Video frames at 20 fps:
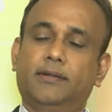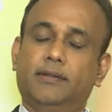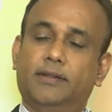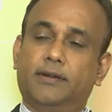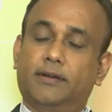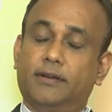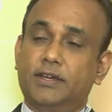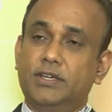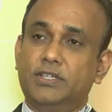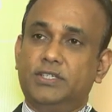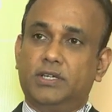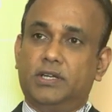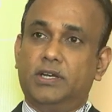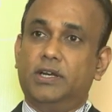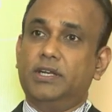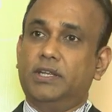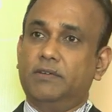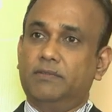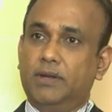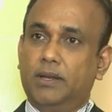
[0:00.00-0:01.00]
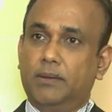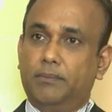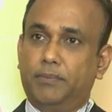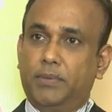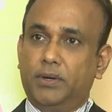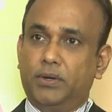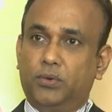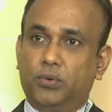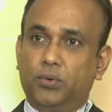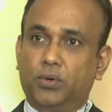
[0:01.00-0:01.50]
regional
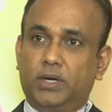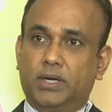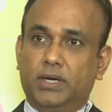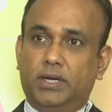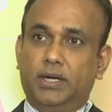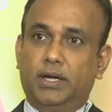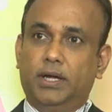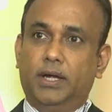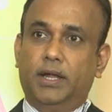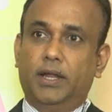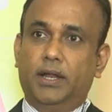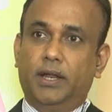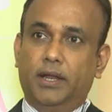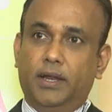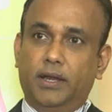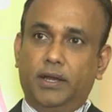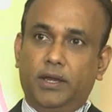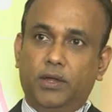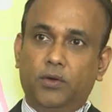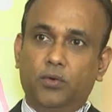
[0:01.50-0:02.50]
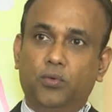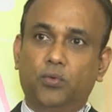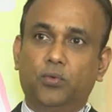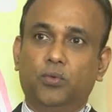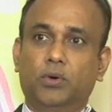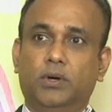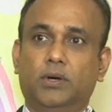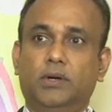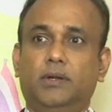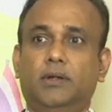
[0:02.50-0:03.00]
development took a new